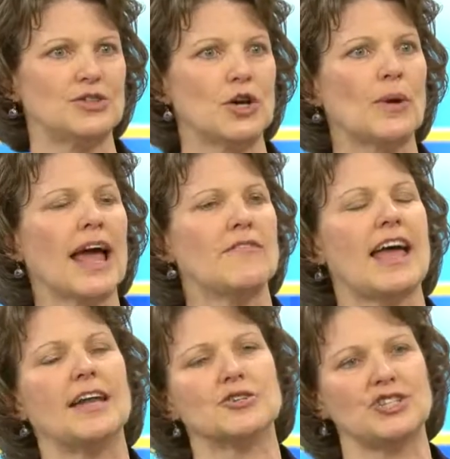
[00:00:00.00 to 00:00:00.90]
don't have
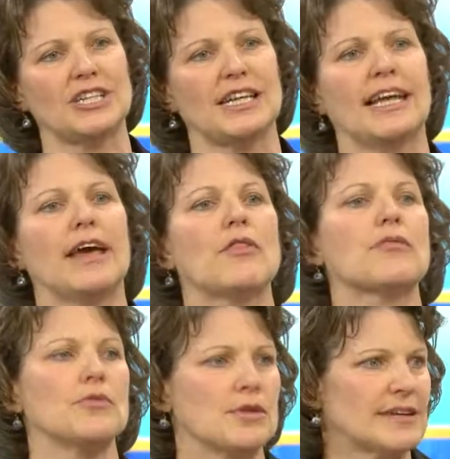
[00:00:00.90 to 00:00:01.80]
energy to get
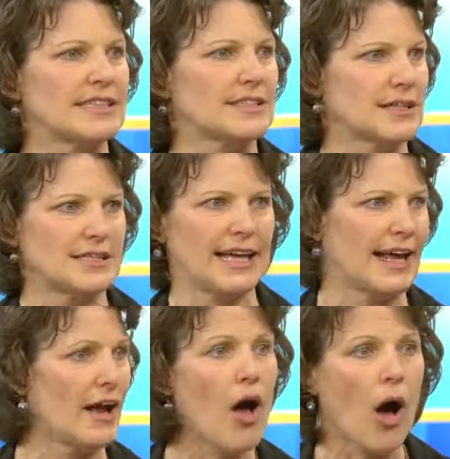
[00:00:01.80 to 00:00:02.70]
through the rest of the
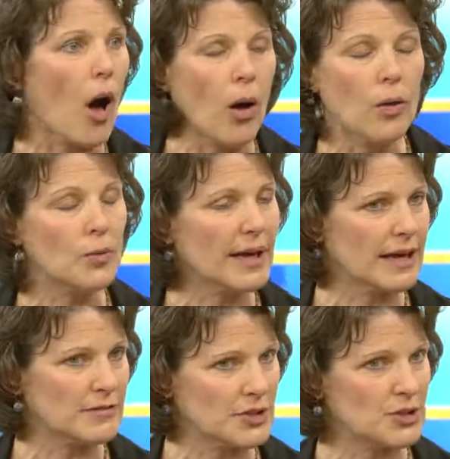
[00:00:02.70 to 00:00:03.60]
day, all we
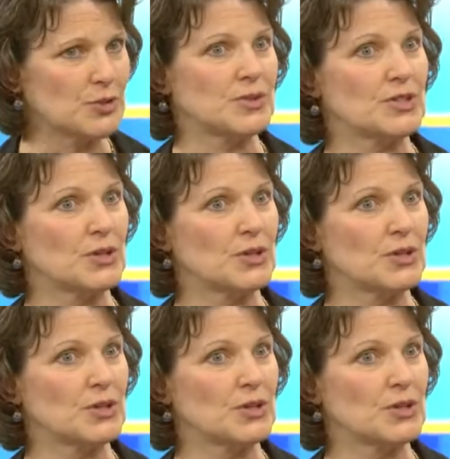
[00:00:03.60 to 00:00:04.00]
have to do is